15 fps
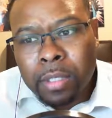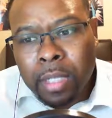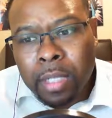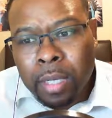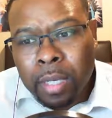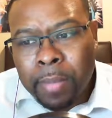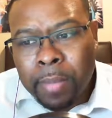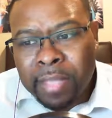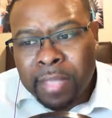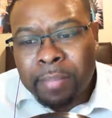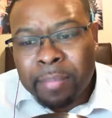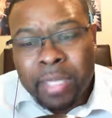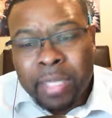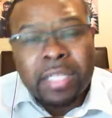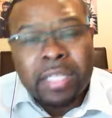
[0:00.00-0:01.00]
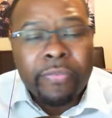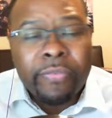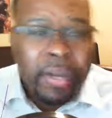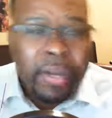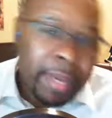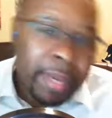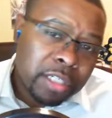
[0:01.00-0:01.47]
But it's a
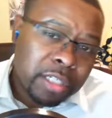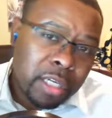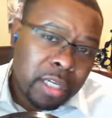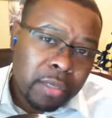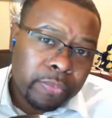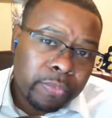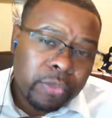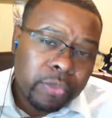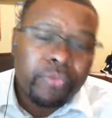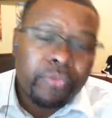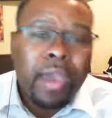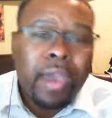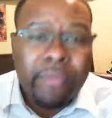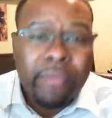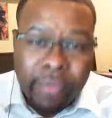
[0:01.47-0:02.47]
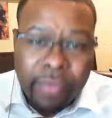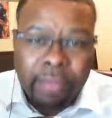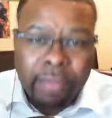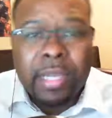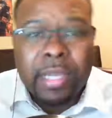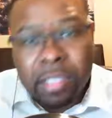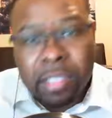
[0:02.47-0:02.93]
Funimation deal. So if you have a
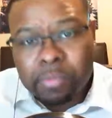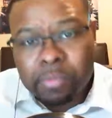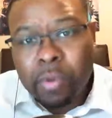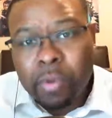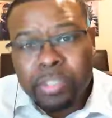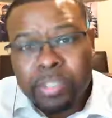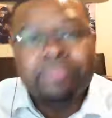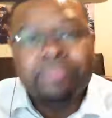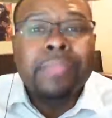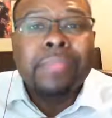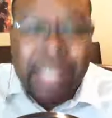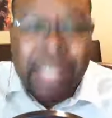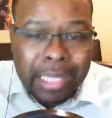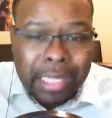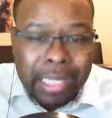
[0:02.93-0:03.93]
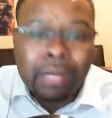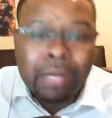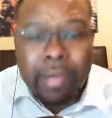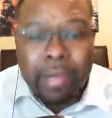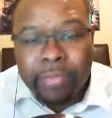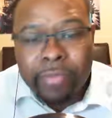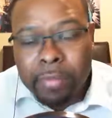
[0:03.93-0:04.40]
Funimation subscription, get in
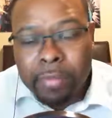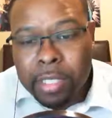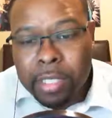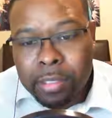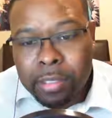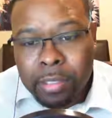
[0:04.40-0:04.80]
on that Funimation.